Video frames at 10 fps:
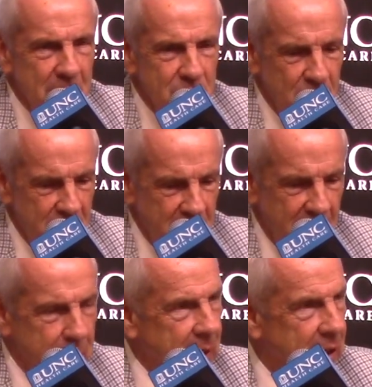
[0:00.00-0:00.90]
So it
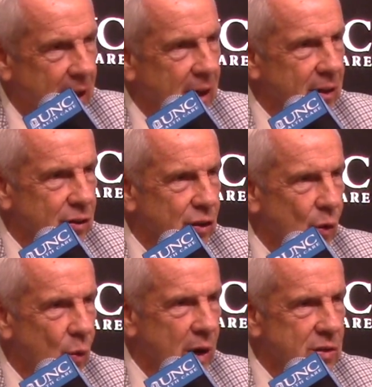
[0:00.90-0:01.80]
can be done. There's no
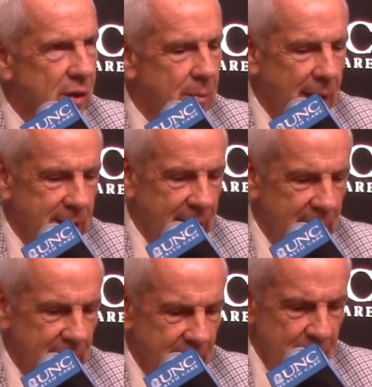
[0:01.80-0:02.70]
question about
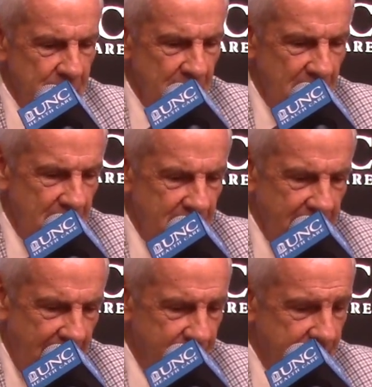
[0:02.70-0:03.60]
that. They
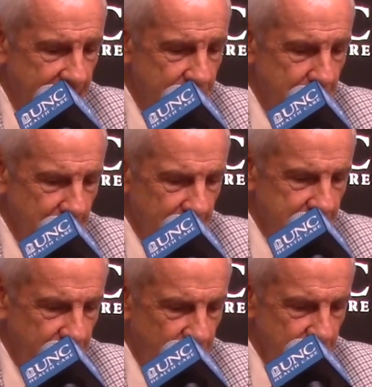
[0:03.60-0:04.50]
have to have the
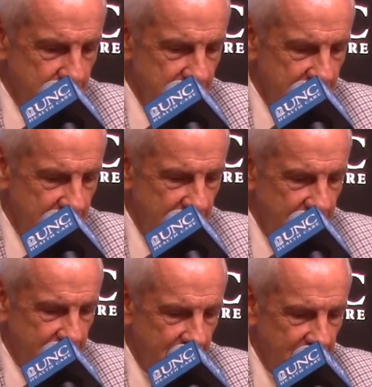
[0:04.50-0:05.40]
ability first, but then they
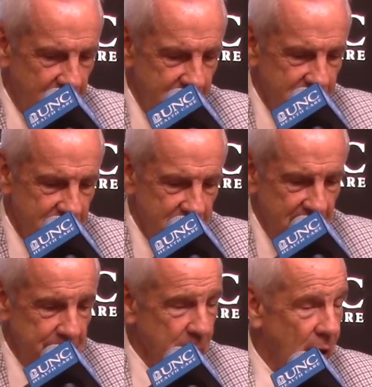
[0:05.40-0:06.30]
have to have that just
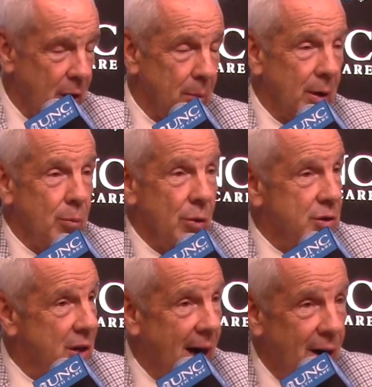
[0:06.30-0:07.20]
unbelievable
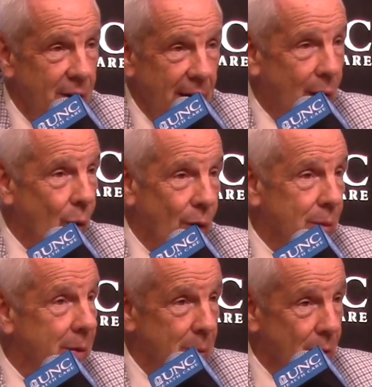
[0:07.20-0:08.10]
desire to
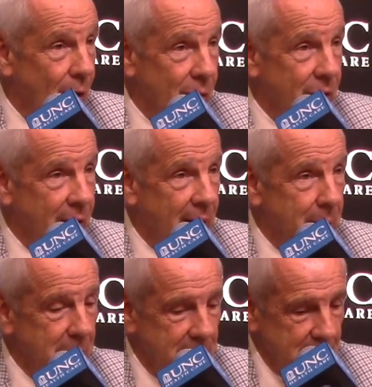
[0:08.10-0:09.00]
outwork people all the
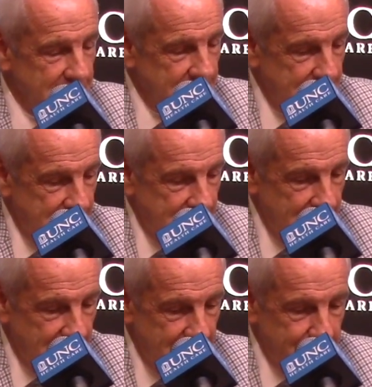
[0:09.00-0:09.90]
time.
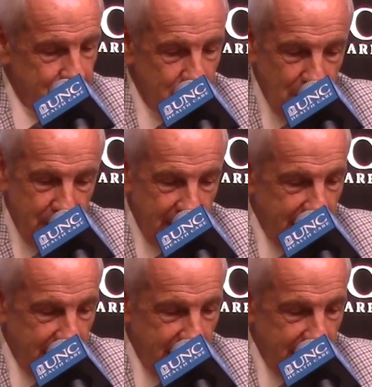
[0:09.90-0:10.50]
And Big